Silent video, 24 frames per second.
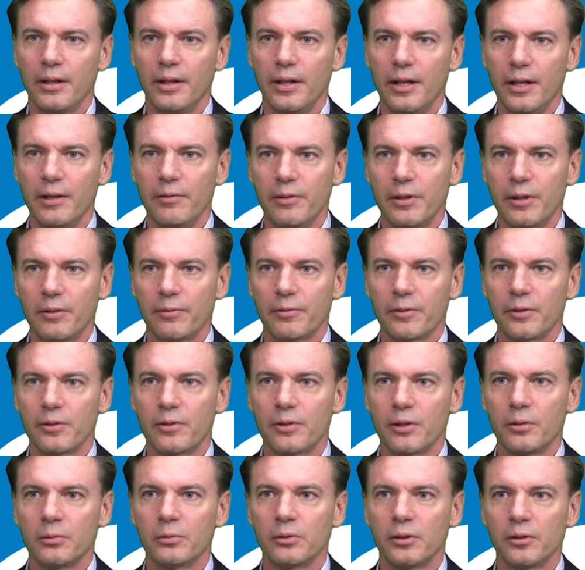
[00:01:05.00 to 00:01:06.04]
Even if the
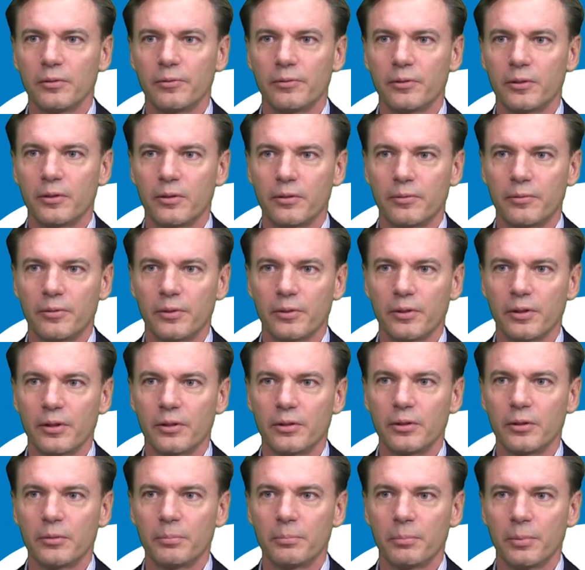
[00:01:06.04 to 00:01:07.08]
total for the
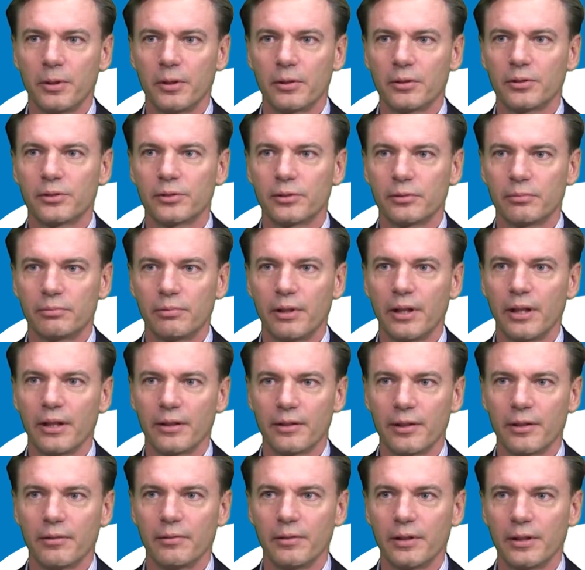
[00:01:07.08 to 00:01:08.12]
group looks
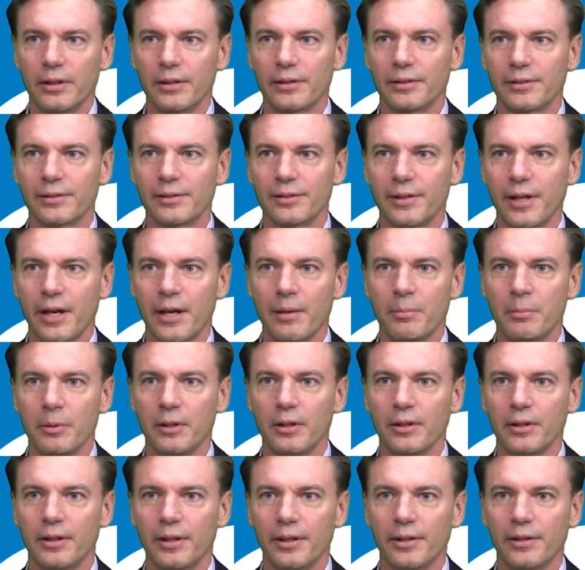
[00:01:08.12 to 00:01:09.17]
relatively
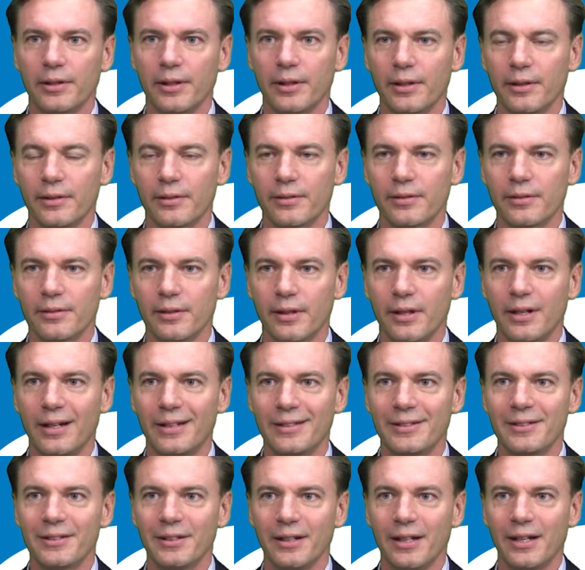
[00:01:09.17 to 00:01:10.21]
stable, it's
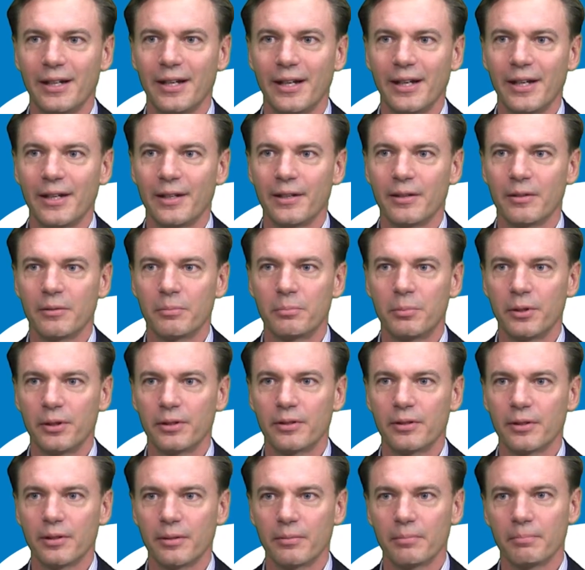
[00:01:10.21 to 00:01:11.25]
underlying a
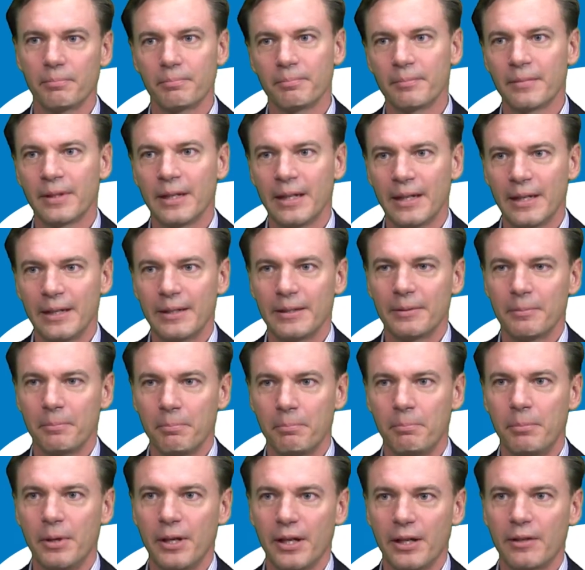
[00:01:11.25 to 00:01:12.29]
pretty
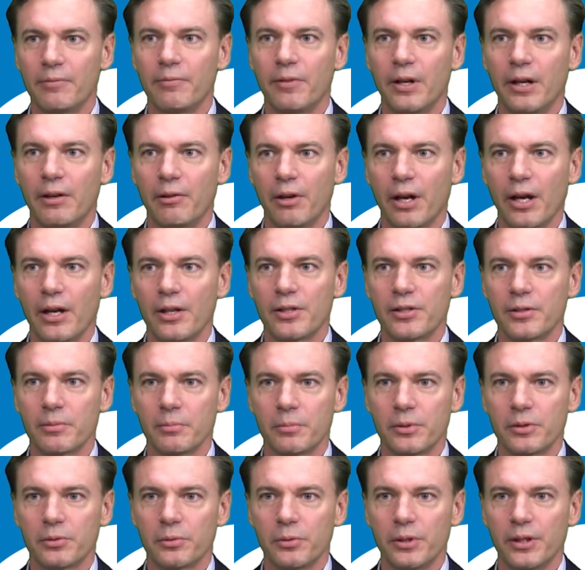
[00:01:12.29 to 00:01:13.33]
big variation
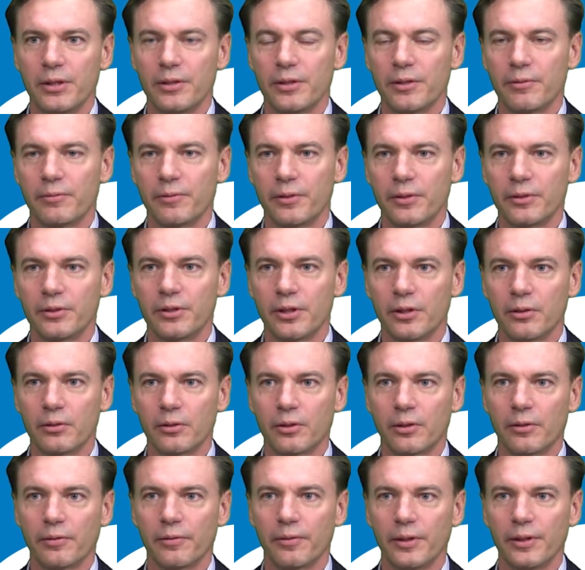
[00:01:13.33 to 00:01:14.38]
between different
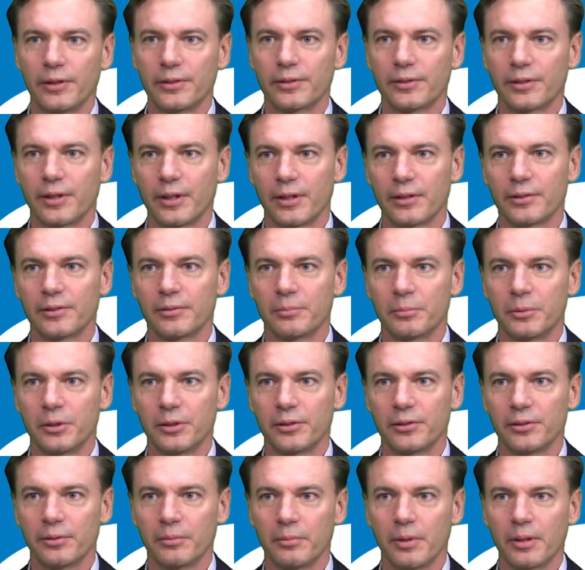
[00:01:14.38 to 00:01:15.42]
geographies,
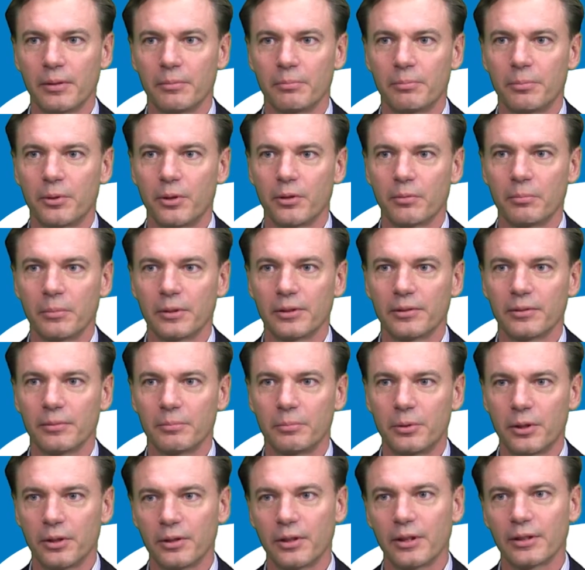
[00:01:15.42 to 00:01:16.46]
customers and
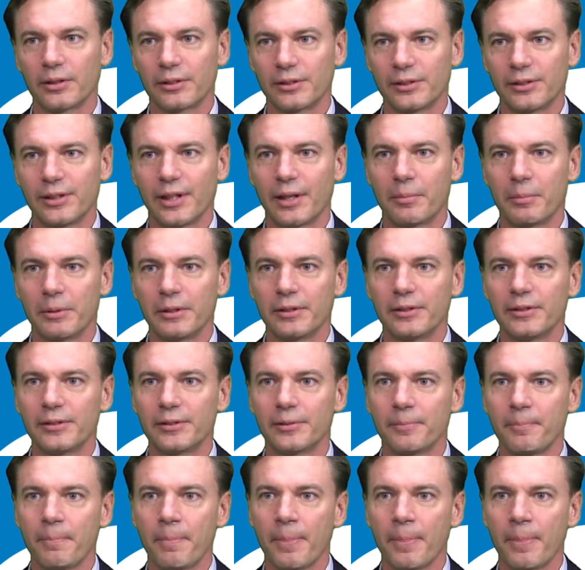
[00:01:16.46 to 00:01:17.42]
product segments.